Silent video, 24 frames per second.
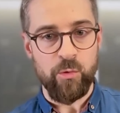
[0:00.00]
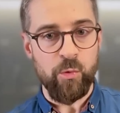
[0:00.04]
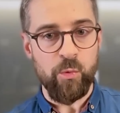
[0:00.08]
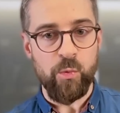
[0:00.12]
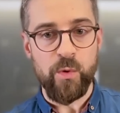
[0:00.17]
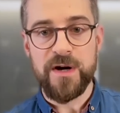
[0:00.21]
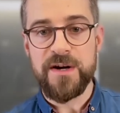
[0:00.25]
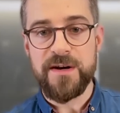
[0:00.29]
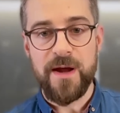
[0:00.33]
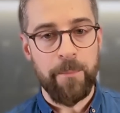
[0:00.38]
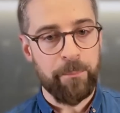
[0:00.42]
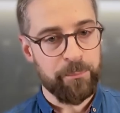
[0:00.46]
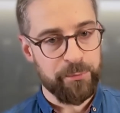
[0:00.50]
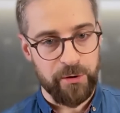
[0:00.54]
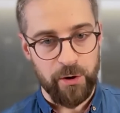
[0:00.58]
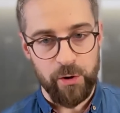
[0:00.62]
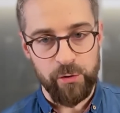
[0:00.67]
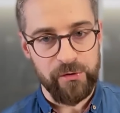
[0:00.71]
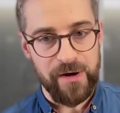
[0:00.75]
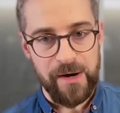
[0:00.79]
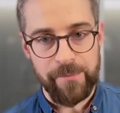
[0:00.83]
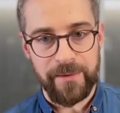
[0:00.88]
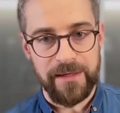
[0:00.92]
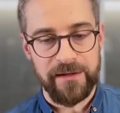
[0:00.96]
we're not
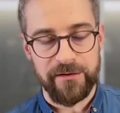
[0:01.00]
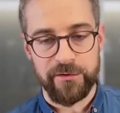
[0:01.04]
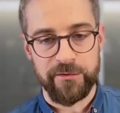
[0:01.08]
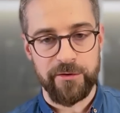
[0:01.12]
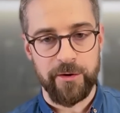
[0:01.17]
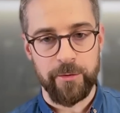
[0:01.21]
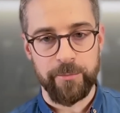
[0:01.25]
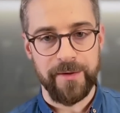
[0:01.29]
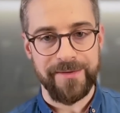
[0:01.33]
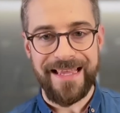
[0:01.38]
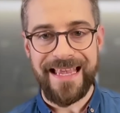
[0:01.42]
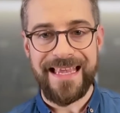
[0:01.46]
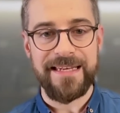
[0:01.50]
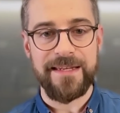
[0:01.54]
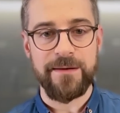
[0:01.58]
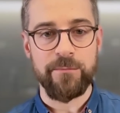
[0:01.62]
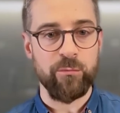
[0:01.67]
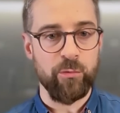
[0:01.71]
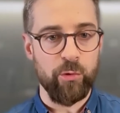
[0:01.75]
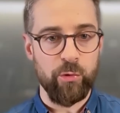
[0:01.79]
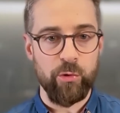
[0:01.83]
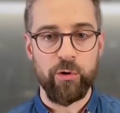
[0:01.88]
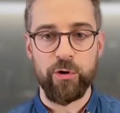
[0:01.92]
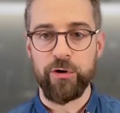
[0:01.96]
programming the robot
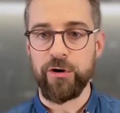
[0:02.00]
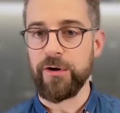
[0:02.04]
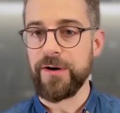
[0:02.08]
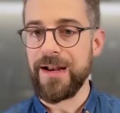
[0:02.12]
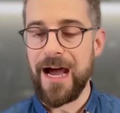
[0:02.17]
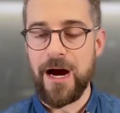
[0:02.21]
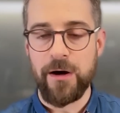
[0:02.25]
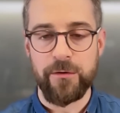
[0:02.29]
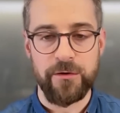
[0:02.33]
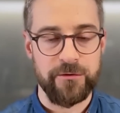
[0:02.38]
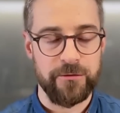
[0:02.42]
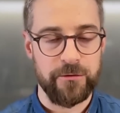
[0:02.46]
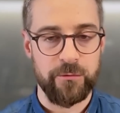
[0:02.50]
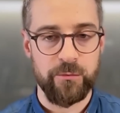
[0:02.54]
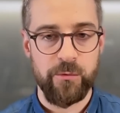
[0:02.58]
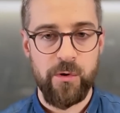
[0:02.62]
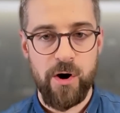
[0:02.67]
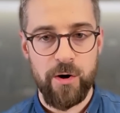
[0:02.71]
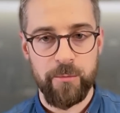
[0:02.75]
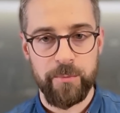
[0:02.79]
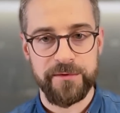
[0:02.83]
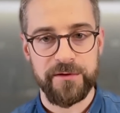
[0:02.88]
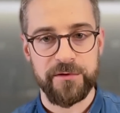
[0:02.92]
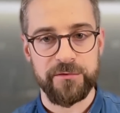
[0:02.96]
anymore on how it should
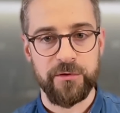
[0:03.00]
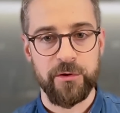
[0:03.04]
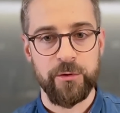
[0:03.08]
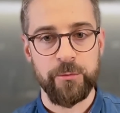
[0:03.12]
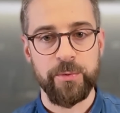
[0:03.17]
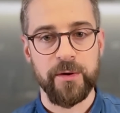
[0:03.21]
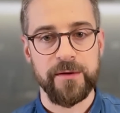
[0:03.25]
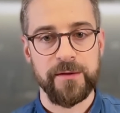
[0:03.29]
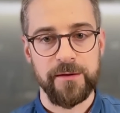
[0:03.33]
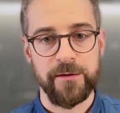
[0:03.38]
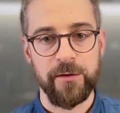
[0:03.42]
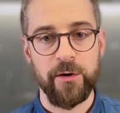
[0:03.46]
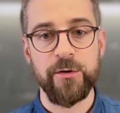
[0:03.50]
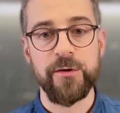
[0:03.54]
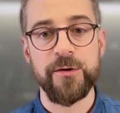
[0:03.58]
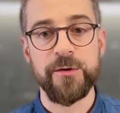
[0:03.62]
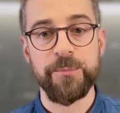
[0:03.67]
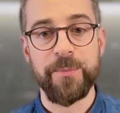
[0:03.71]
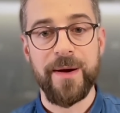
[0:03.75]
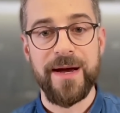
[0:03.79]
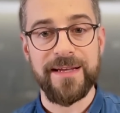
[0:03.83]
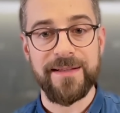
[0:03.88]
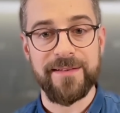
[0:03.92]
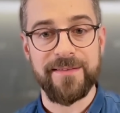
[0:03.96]
walk, but the robot learns
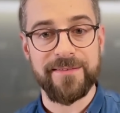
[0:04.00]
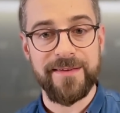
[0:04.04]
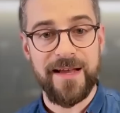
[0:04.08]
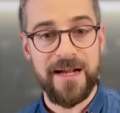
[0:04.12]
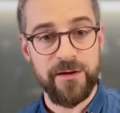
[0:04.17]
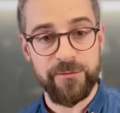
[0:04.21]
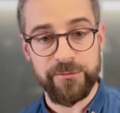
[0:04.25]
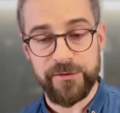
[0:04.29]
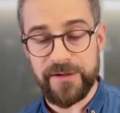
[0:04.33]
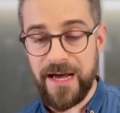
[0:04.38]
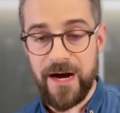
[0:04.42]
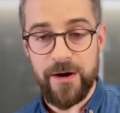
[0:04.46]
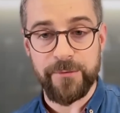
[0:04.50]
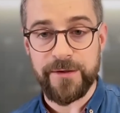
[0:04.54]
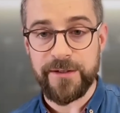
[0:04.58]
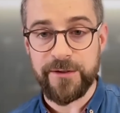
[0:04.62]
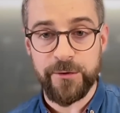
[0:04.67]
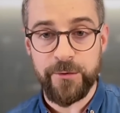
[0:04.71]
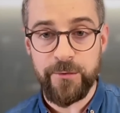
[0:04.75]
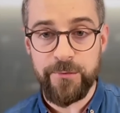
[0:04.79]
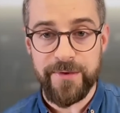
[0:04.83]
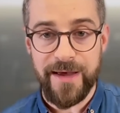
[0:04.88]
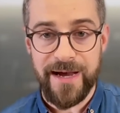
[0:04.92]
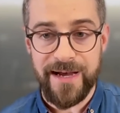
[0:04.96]
by itself. And how we
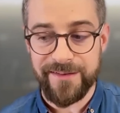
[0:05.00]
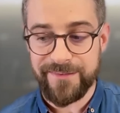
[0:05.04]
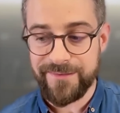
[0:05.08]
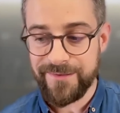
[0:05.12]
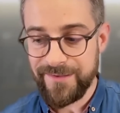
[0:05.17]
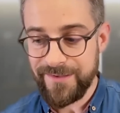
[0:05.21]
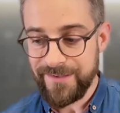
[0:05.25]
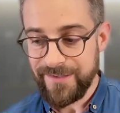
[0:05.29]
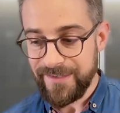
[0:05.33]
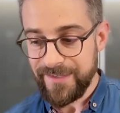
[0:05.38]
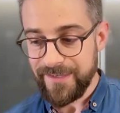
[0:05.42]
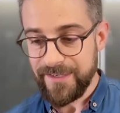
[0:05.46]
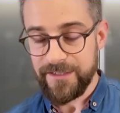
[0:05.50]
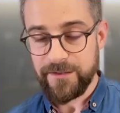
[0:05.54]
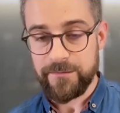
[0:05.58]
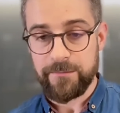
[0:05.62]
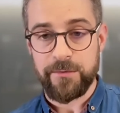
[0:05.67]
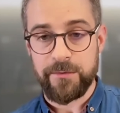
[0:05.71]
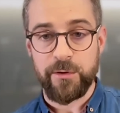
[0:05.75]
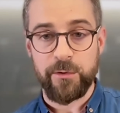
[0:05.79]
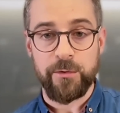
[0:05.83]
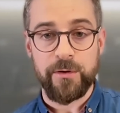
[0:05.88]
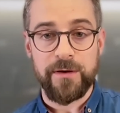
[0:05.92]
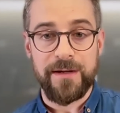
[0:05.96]
do that is
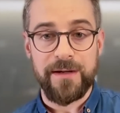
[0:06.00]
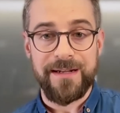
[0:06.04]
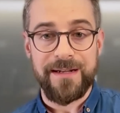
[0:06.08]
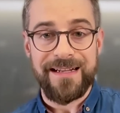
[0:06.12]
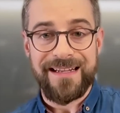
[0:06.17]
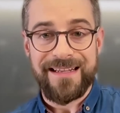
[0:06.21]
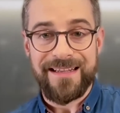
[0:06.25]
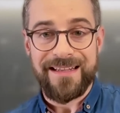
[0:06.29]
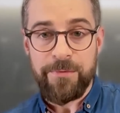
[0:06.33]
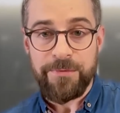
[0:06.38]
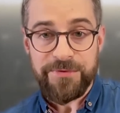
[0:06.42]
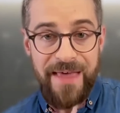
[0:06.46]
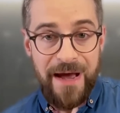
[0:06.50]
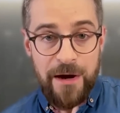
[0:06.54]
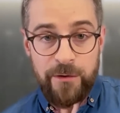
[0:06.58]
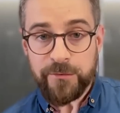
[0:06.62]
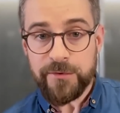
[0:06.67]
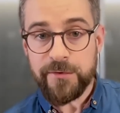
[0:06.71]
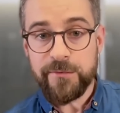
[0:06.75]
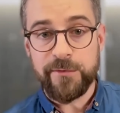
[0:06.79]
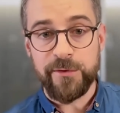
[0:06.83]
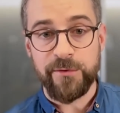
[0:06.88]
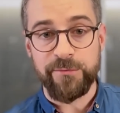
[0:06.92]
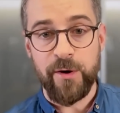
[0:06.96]
through
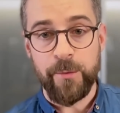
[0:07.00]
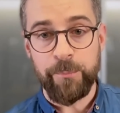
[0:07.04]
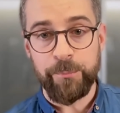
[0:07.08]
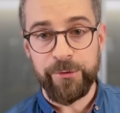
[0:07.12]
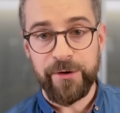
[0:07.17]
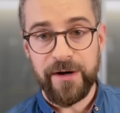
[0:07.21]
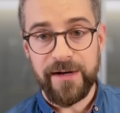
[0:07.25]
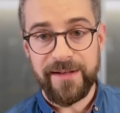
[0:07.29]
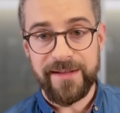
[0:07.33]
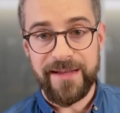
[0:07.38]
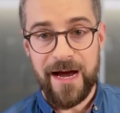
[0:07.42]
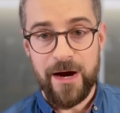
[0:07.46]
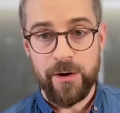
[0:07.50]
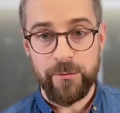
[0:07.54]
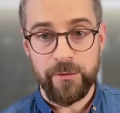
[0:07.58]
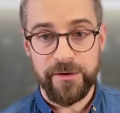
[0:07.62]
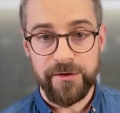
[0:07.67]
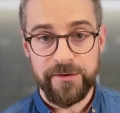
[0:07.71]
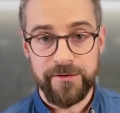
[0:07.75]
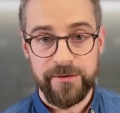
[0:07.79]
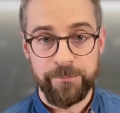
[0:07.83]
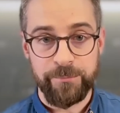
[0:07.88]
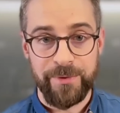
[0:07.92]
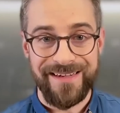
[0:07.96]
thousands of operating
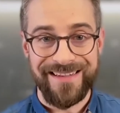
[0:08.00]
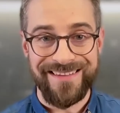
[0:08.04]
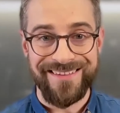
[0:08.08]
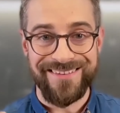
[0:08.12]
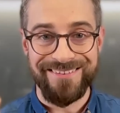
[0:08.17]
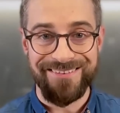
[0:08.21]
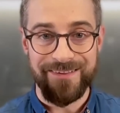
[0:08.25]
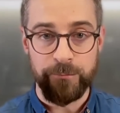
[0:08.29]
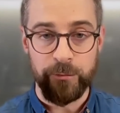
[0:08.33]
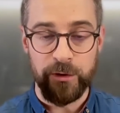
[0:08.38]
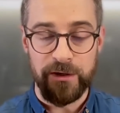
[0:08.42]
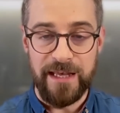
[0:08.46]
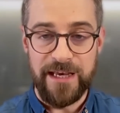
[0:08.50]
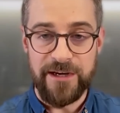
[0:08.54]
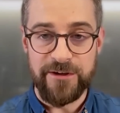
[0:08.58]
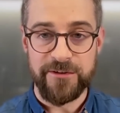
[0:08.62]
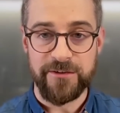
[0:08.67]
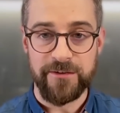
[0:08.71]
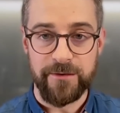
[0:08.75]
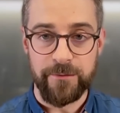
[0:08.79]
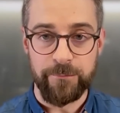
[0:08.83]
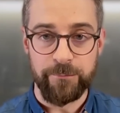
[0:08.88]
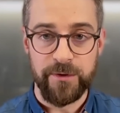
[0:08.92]
hours, but in simulation.